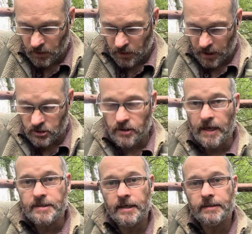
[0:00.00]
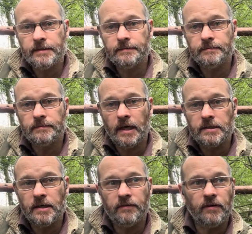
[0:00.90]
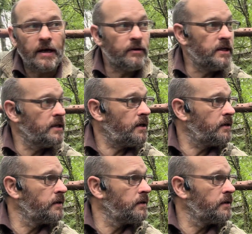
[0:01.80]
And so that's it for out here.